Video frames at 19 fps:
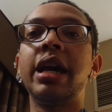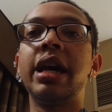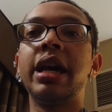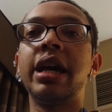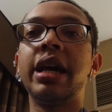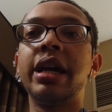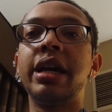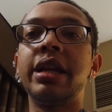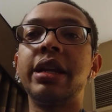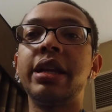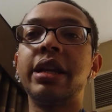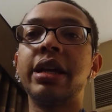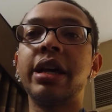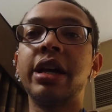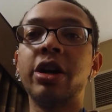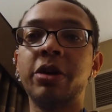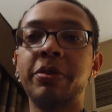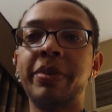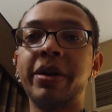and
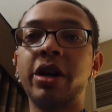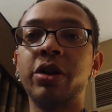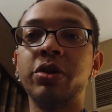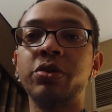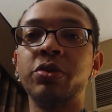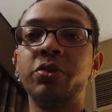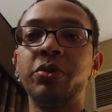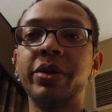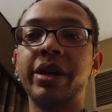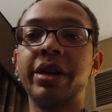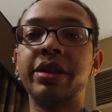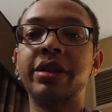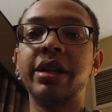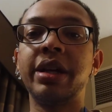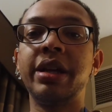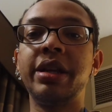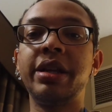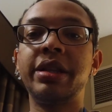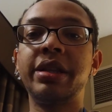help out
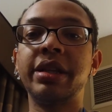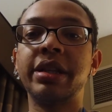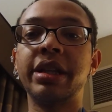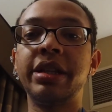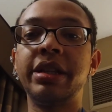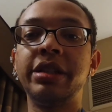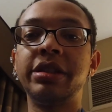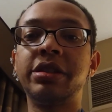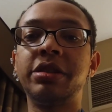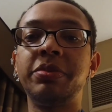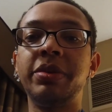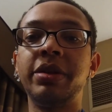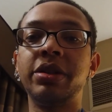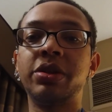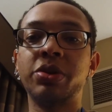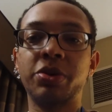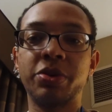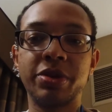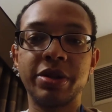with anything that needs to
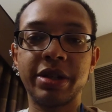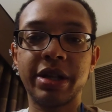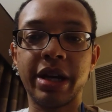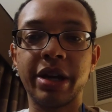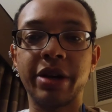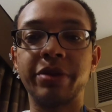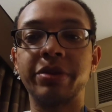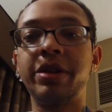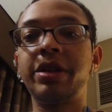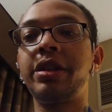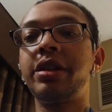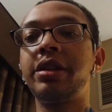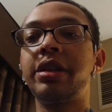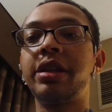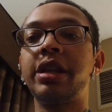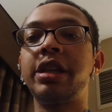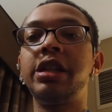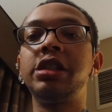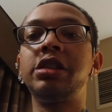be torn down,
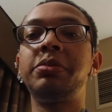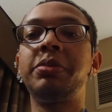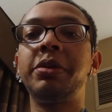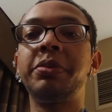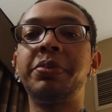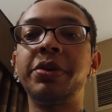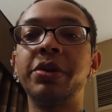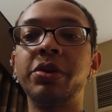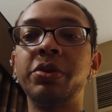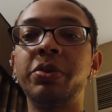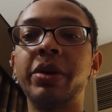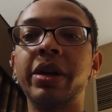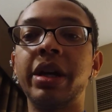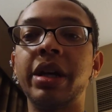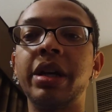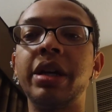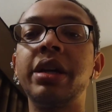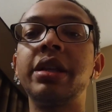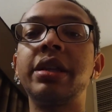anything that needs to be put
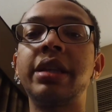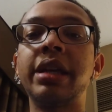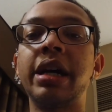away.